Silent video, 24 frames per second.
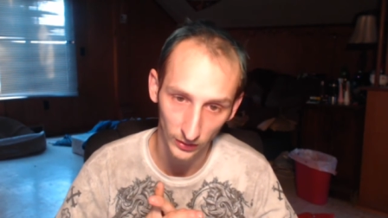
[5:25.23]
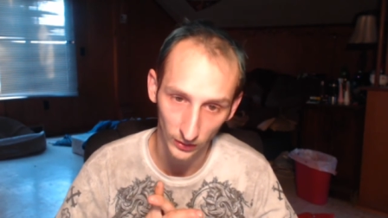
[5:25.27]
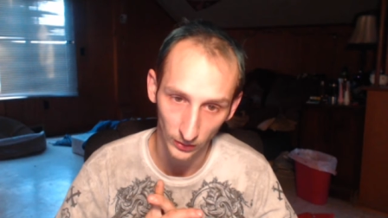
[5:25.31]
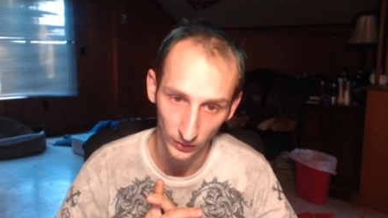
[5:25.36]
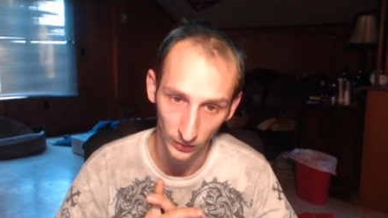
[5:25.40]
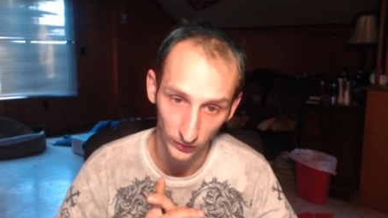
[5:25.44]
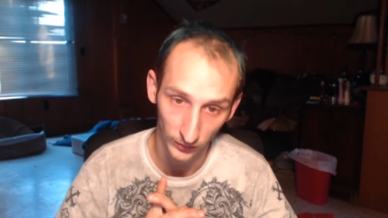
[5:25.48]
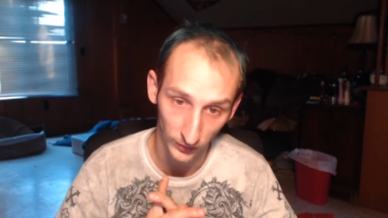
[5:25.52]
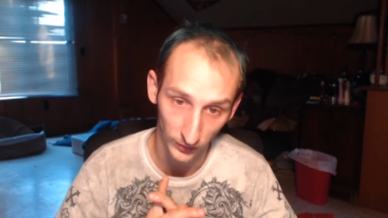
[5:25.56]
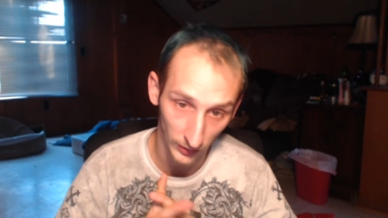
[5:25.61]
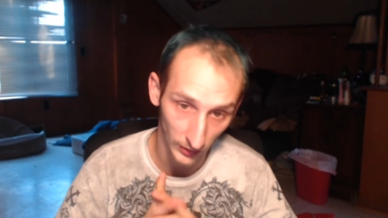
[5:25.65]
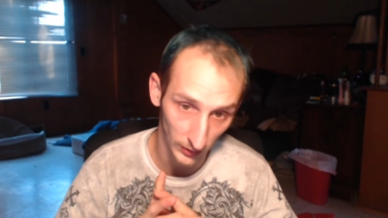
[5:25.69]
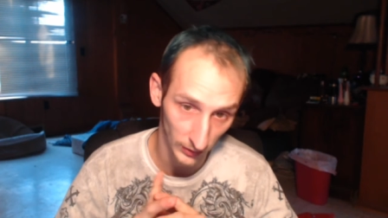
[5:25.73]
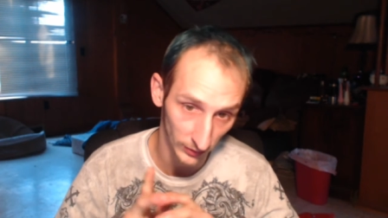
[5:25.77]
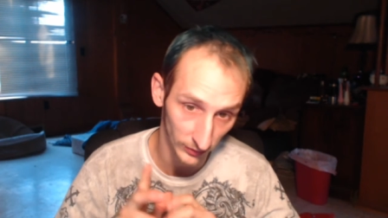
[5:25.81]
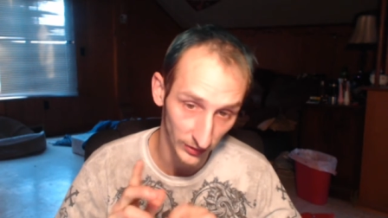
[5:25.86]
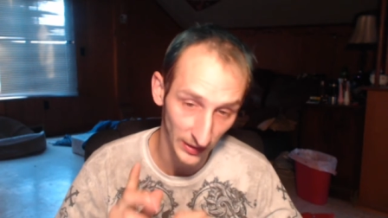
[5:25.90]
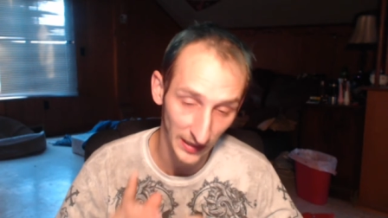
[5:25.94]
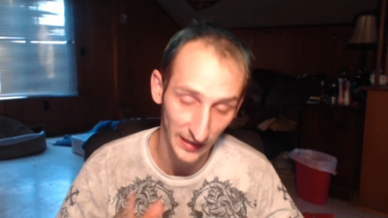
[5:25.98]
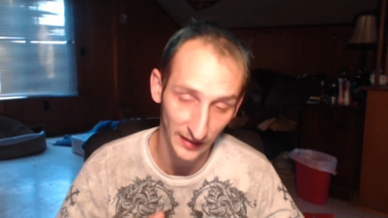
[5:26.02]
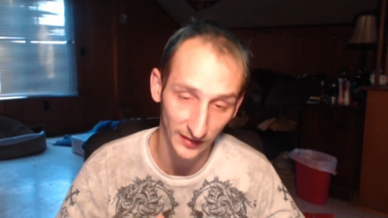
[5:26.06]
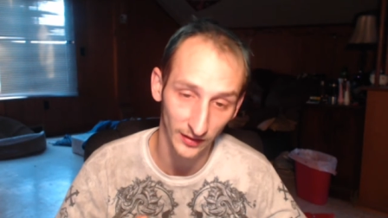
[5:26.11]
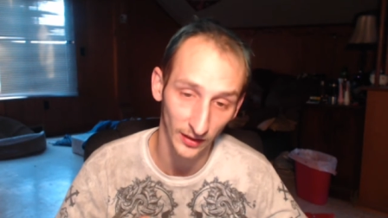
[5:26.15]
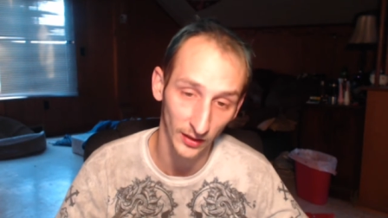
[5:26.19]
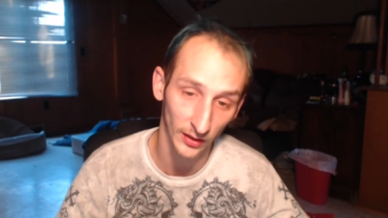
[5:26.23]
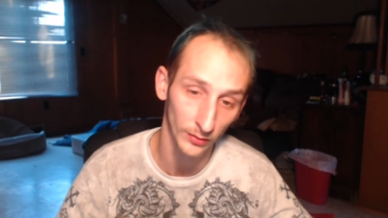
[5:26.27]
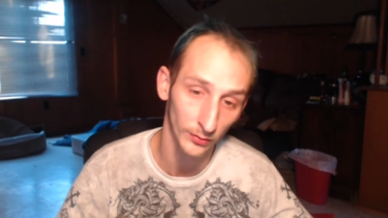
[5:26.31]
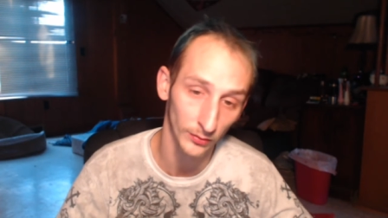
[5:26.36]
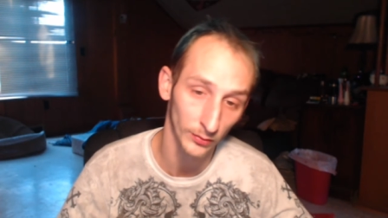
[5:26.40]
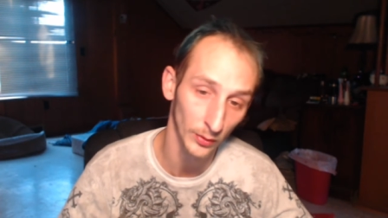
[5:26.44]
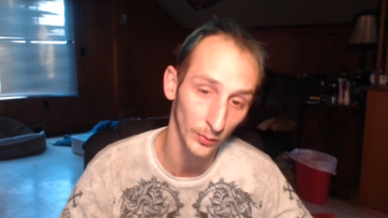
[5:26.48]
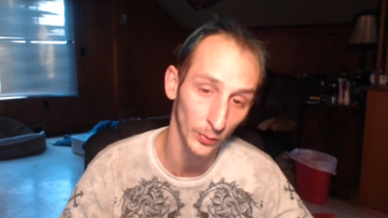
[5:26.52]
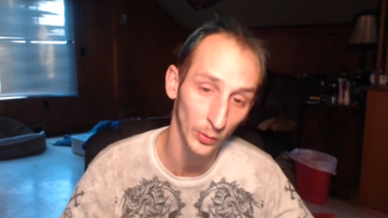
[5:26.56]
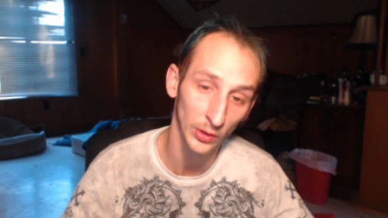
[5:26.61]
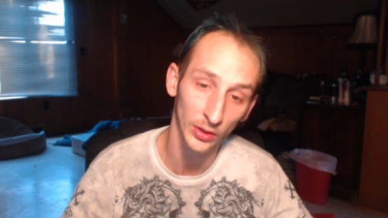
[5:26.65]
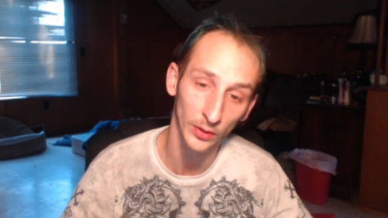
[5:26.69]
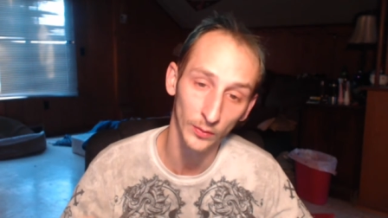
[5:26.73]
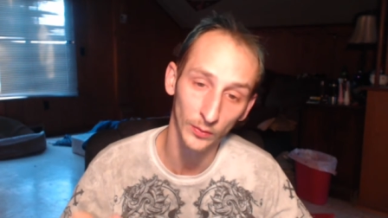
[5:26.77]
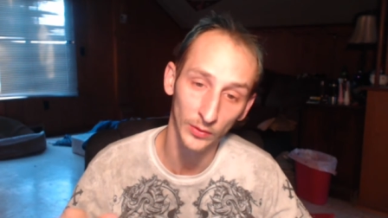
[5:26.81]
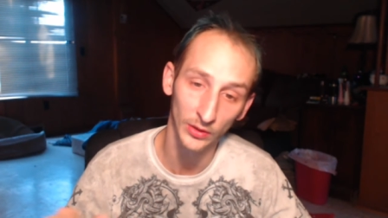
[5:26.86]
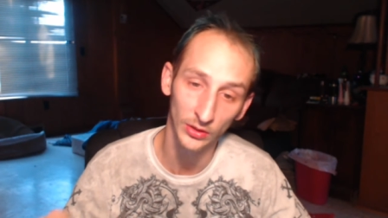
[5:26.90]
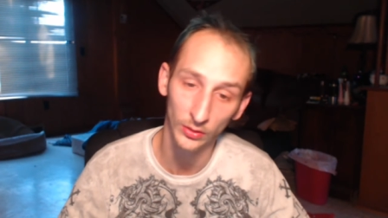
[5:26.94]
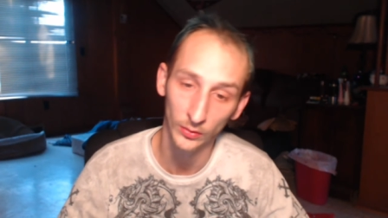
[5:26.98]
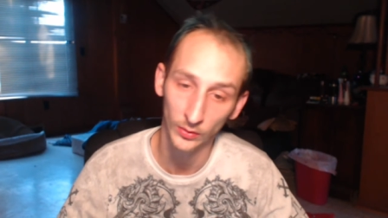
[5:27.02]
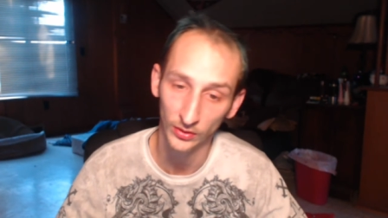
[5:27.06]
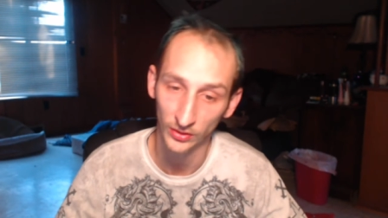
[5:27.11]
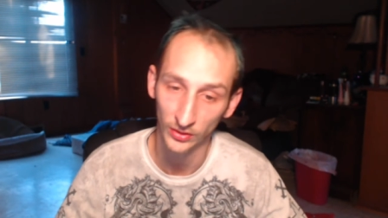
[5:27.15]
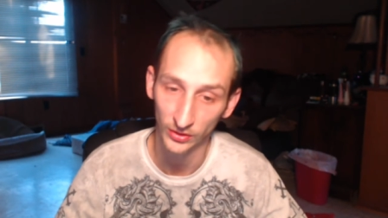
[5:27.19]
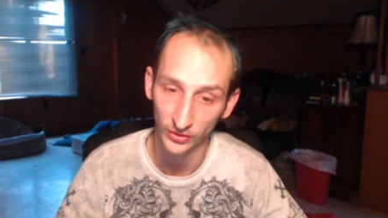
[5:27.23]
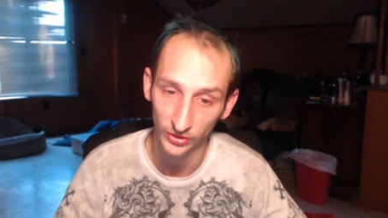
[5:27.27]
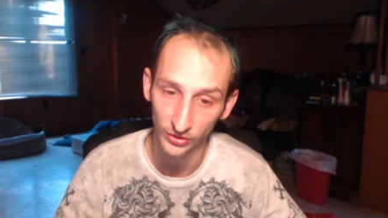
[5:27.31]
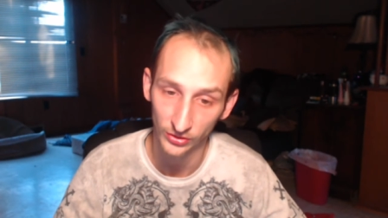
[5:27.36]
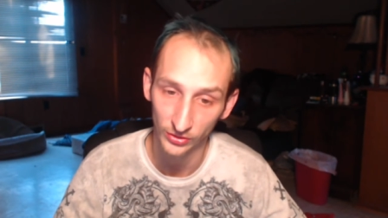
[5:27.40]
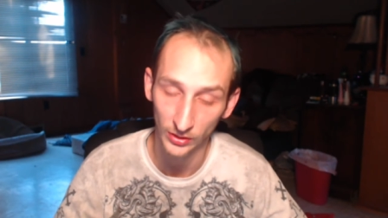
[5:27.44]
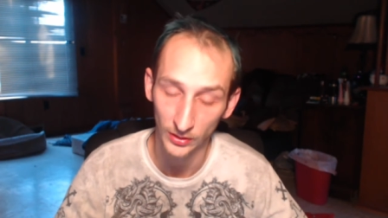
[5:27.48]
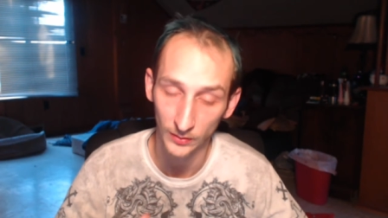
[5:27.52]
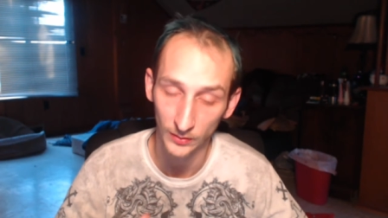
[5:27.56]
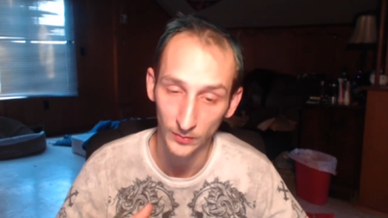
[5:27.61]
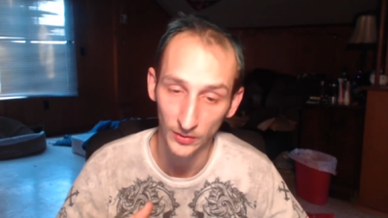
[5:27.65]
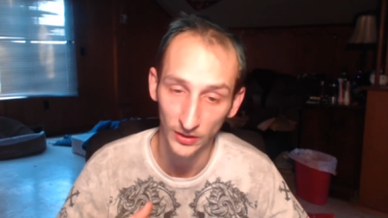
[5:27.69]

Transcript: or the exact date of when we're going to be doing this stream.